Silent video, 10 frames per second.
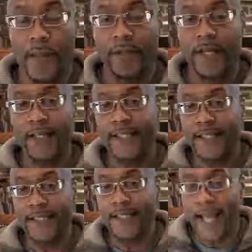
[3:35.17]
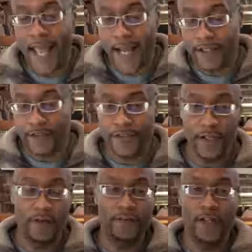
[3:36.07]
because it is an act of
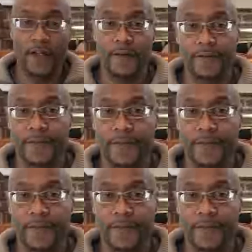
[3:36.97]
self-love.